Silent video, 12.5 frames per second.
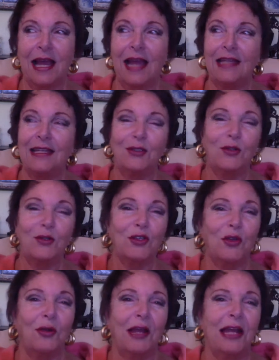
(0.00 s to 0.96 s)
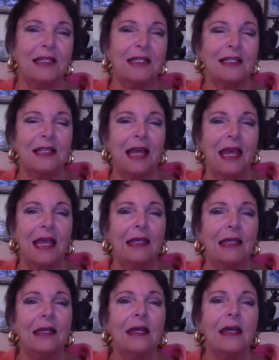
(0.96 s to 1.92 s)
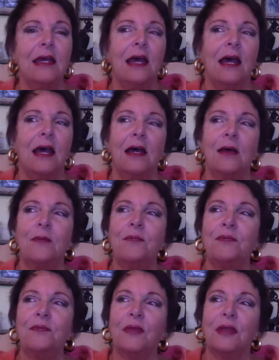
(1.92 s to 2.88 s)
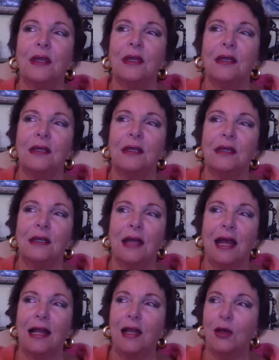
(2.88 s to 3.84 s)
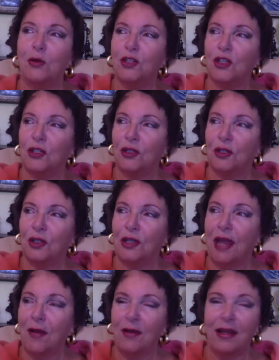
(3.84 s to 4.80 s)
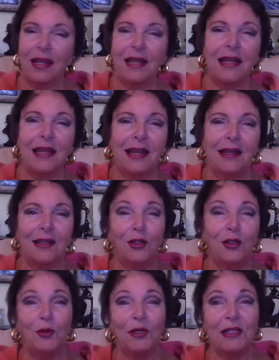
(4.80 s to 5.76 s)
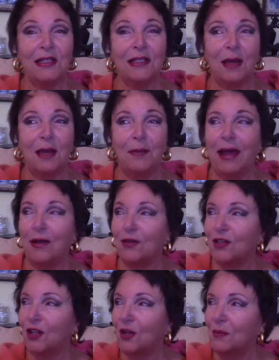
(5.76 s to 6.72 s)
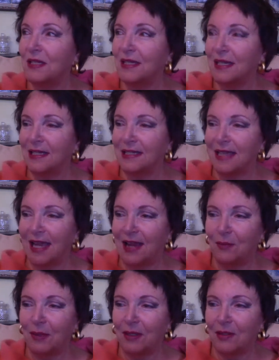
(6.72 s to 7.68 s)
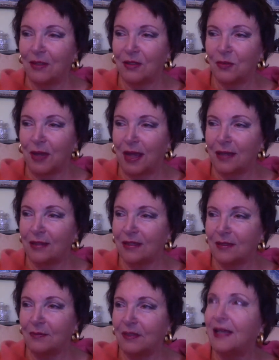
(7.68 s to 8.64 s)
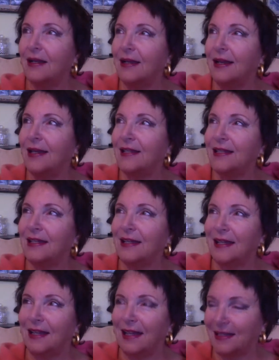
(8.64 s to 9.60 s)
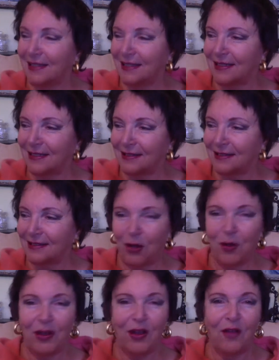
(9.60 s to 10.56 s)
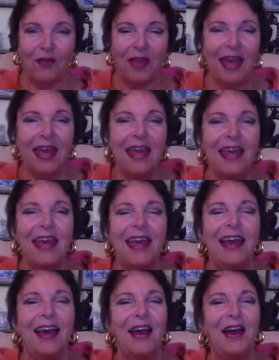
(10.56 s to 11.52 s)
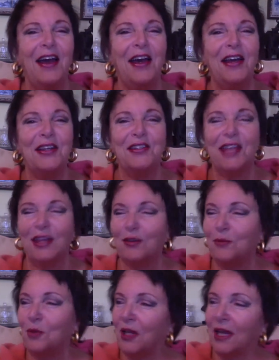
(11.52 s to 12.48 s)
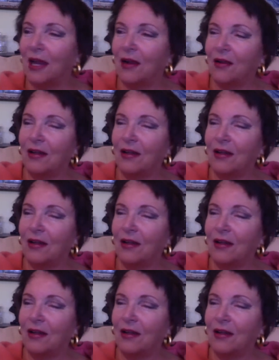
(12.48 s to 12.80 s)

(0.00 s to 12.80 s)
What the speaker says: I'd also like to say hello to Carolyn, who is about to come and sit down because we had some little glitz going on there. Say good morning, Carolyn.